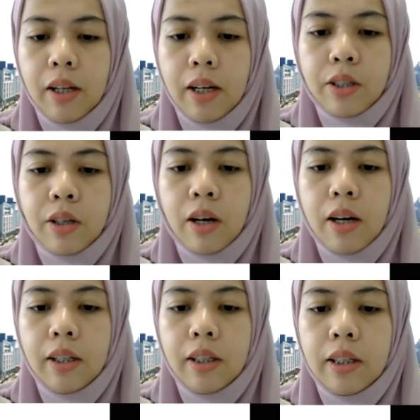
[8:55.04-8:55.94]
Let's call
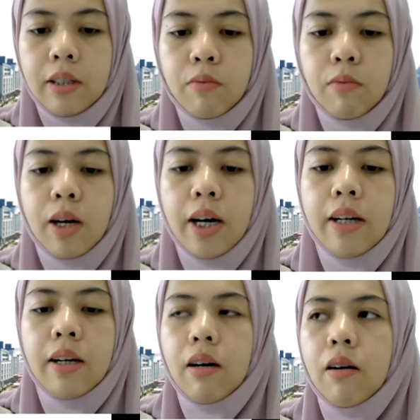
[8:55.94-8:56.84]
it, this is
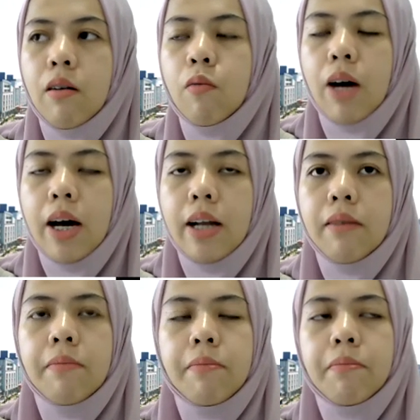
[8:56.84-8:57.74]
one
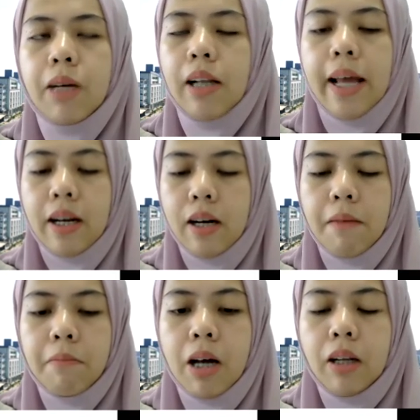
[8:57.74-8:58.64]
month later,
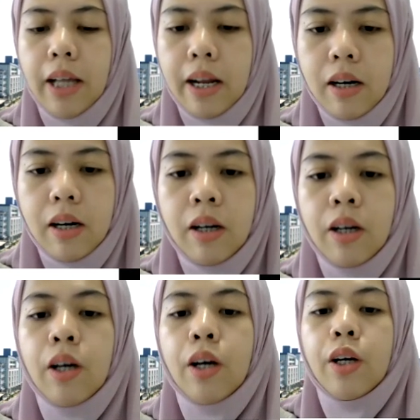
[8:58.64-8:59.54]
a month later,
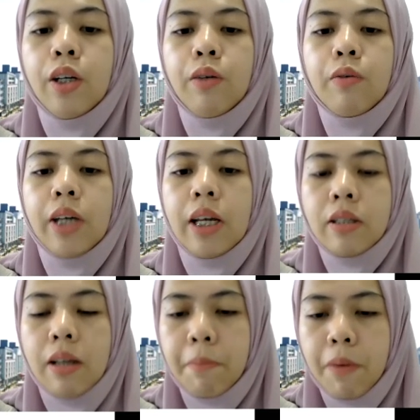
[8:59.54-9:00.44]
you gain
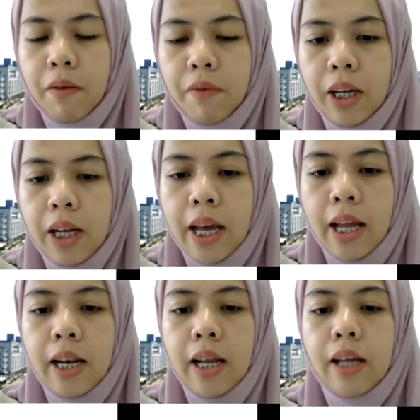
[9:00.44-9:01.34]
some profit
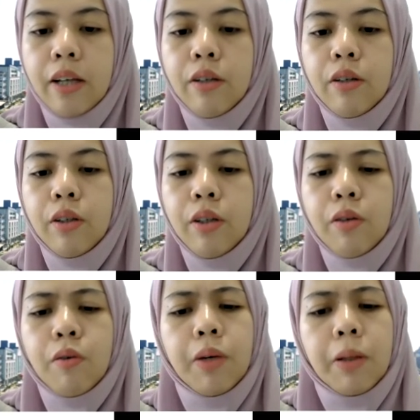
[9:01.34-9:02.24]
and then
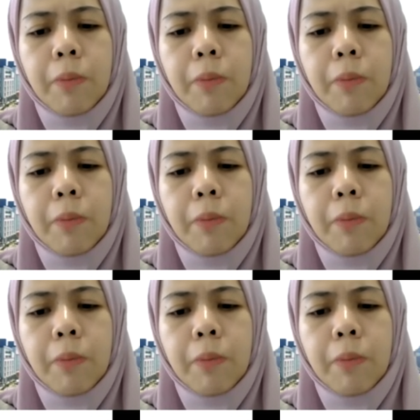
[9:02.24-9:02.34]
you will